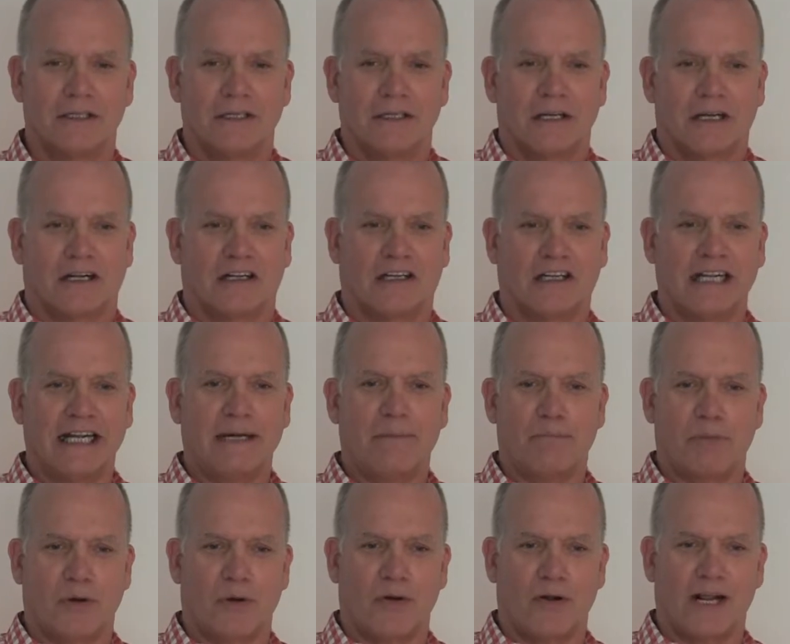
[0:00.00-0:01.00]

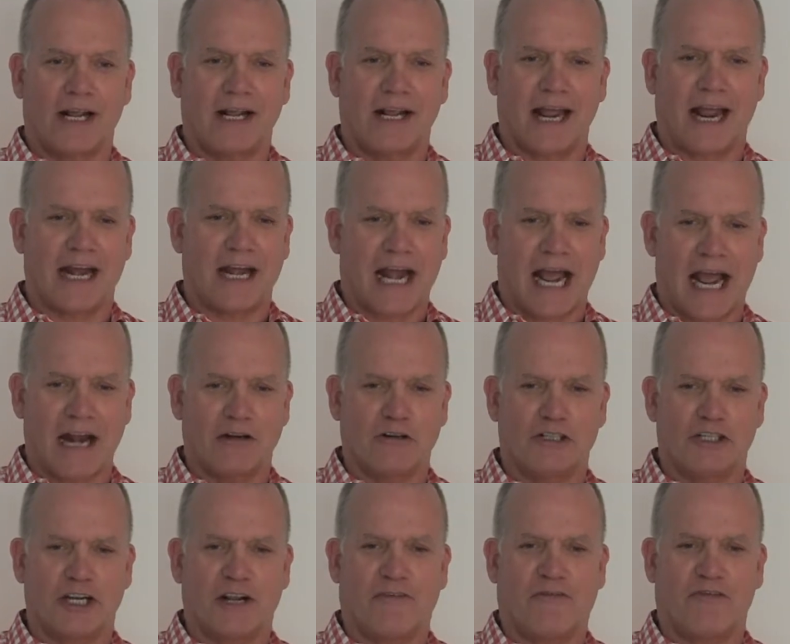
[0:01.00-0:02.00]
Clean burning and
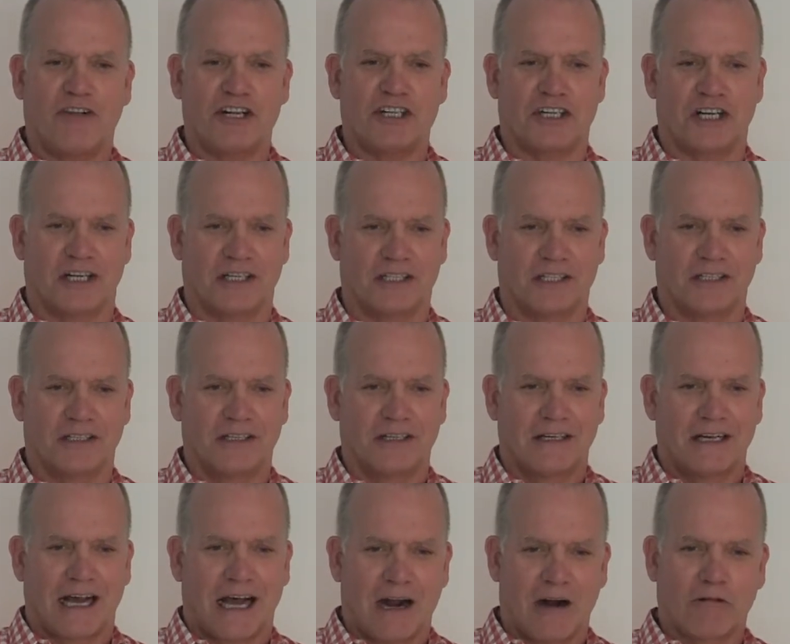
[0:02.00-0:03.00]
energy efficient,
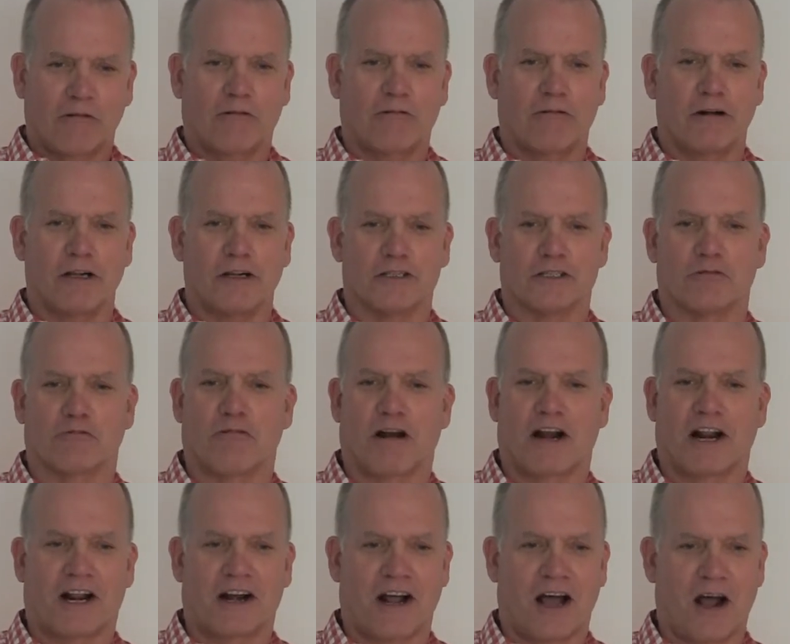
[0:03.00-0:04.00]
our grills
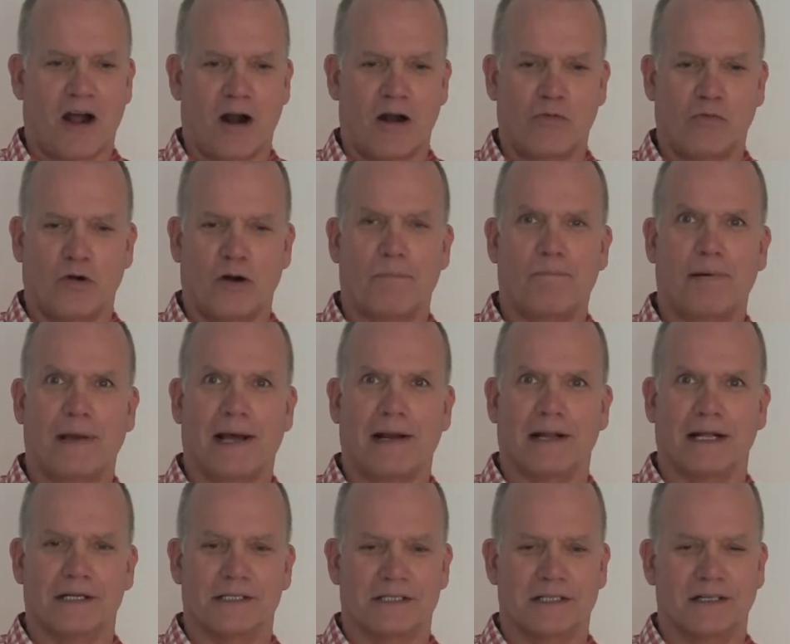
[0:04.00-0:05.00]
run on hardwood
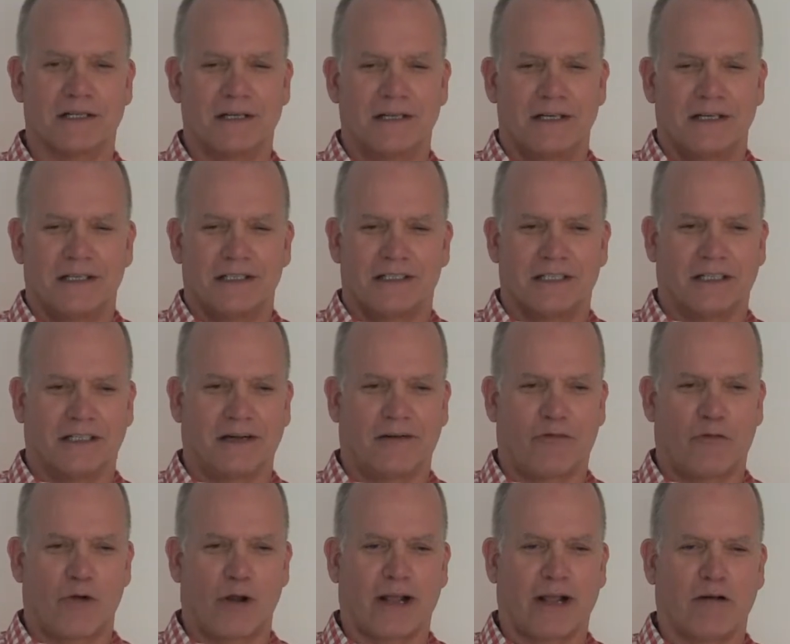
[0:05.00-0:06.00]
pellets,
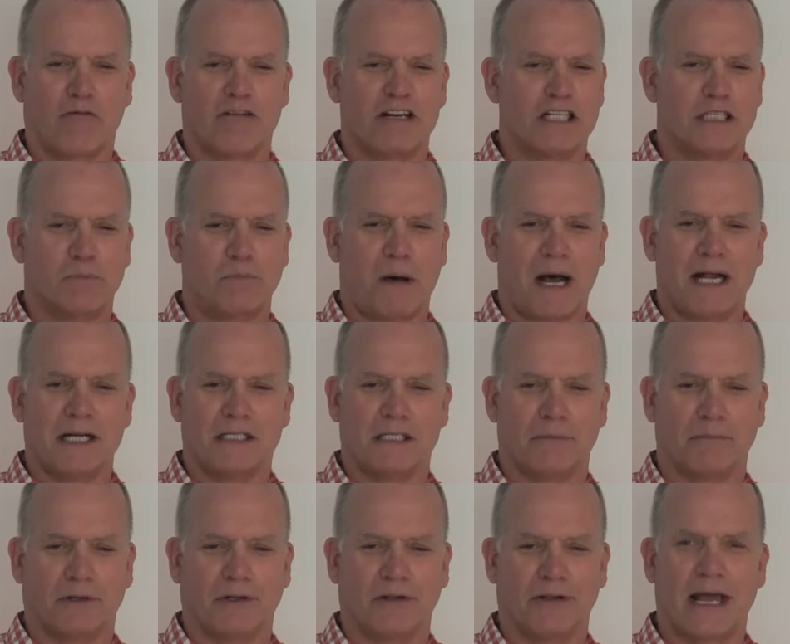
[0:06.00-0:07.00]
delivering a
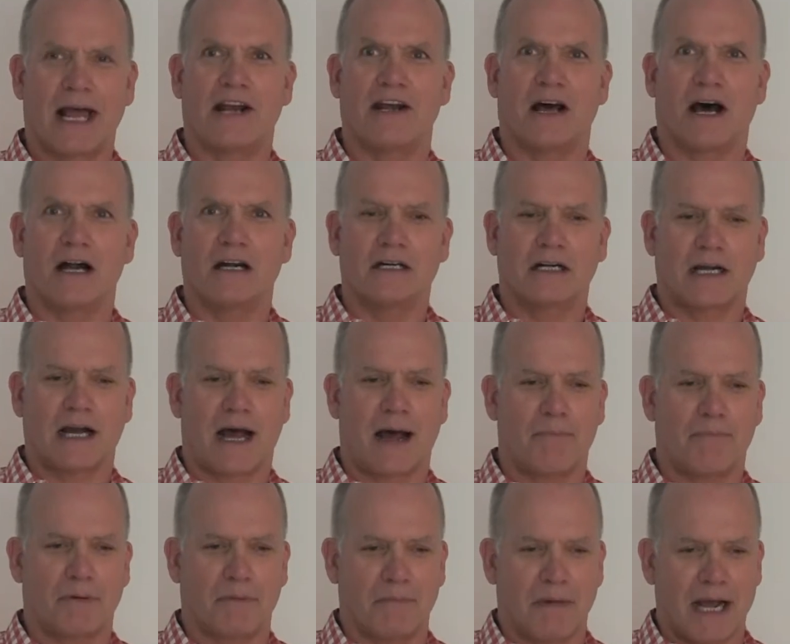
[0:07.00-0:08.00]
responsible and
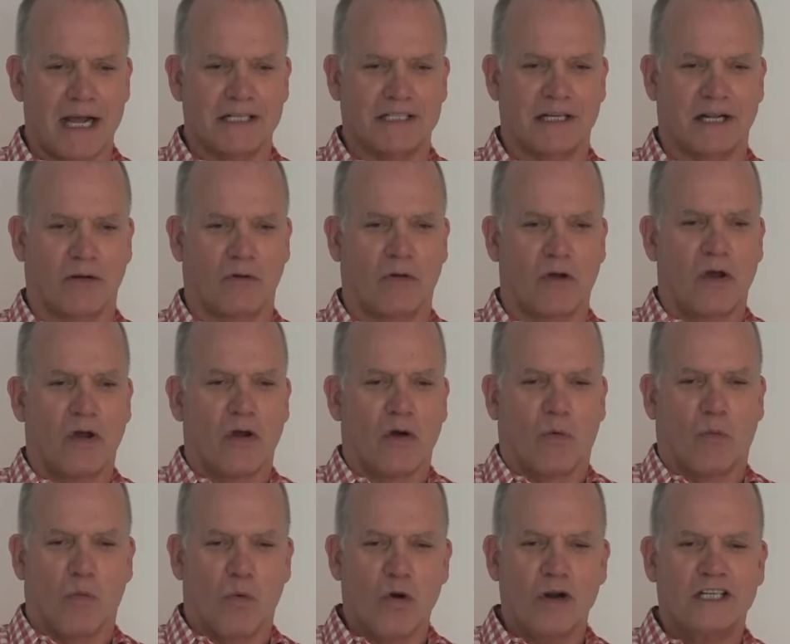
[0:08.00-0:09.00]
uncompromising
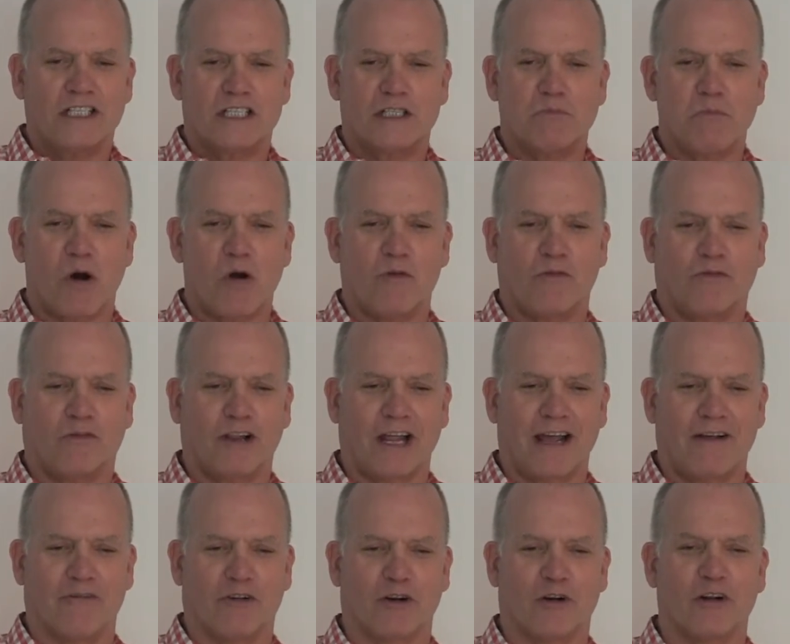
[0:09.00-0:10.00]
wood smoke
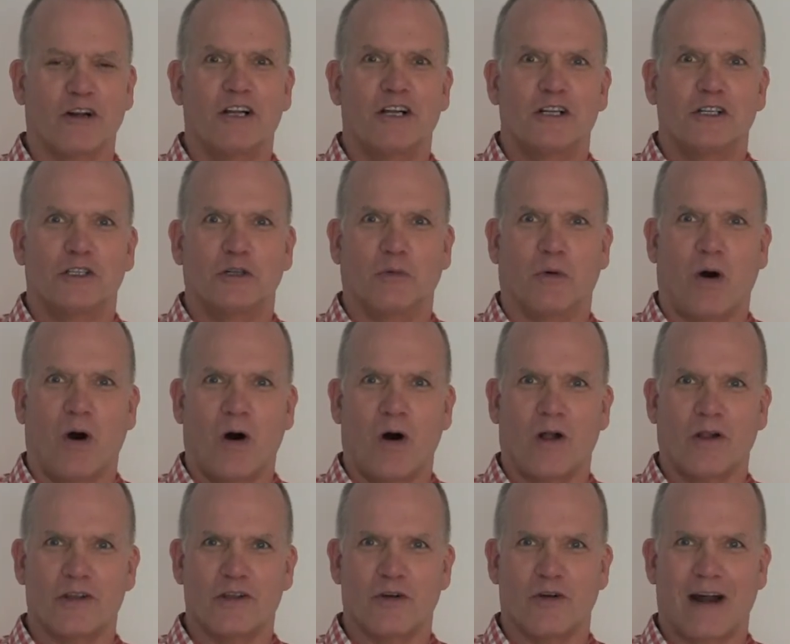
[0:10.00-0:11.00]
flavor to
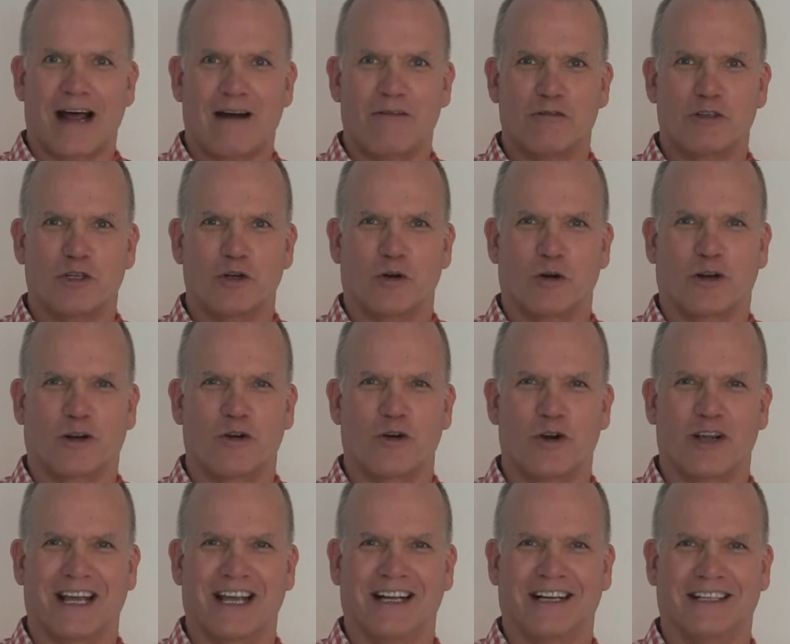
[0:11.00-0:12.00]
all your outdoor
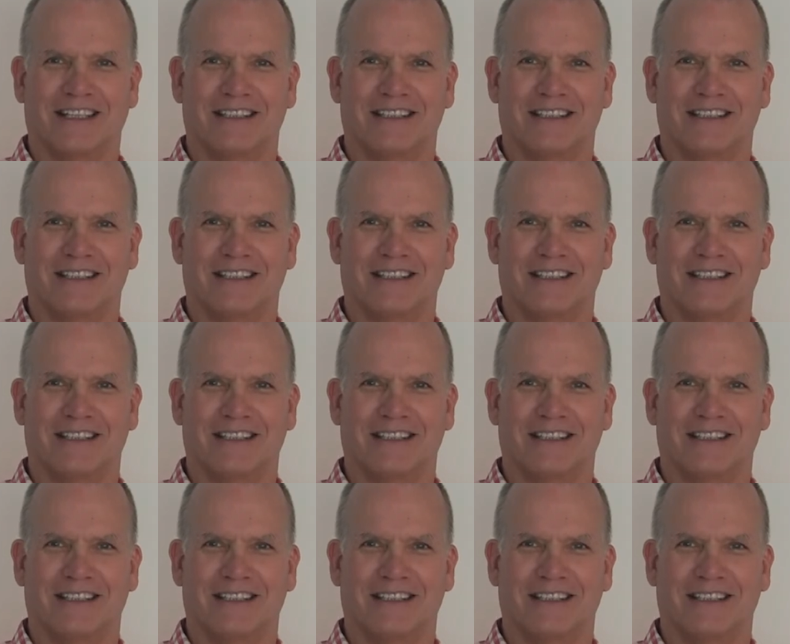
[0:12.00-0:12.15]
cooking.